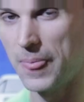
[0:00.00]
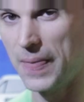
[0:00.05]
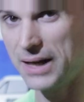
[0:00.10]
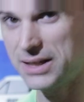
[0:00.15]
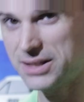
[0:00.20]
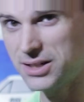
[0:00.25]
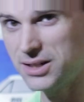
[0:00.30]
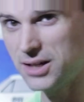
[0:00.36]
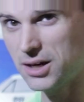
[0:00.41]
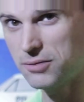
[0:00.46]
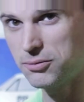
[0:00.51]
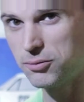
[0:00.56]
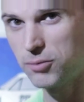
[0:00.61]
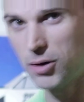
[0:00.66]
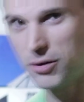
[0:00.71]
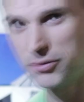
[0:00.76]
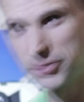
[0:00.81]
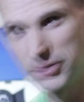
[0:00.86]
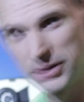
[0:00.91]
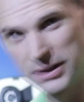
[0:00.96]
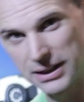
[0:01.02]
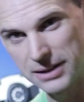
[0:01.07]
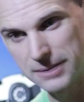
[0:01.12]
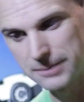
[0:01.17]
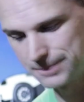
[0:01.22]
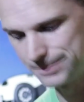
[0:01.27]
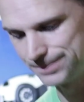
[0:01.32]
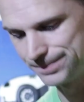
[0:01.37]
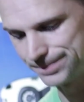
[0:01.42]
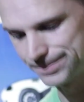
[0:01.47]
That's enough
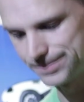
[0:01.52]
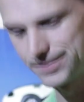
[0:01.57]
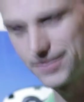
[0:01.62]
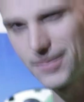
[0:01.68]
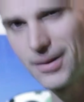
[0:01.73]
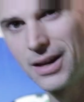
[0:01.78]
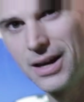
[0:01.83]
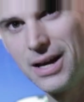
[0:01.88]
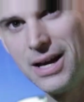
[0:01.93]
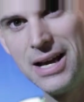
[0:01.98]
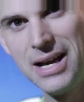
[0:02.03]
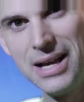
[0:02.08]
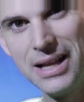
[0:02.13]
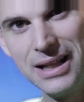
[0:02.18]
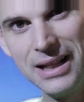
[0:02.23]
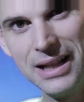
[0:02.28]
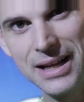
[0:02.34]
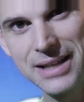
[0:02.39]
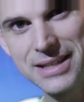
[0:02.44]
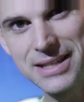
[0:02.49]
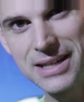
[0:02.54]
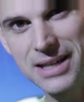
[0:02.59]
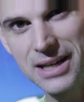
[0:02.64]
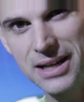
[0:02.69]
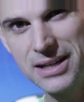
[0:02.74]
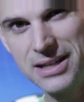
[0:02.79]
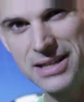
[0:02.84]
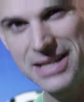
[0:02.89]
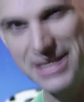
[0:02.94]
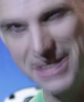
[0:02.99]
waffling. Let's
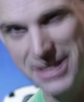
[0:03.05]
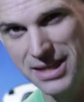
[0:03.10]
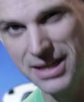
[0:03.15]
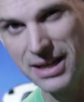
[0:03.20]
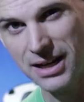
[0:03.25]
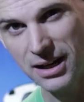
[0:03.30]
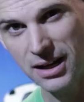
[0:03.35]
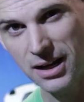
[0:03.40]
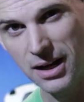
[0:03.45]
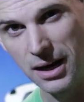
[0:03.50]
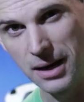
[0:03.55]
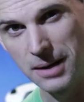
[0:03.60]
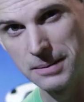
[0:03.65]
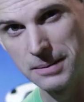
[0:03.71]
get it in the car.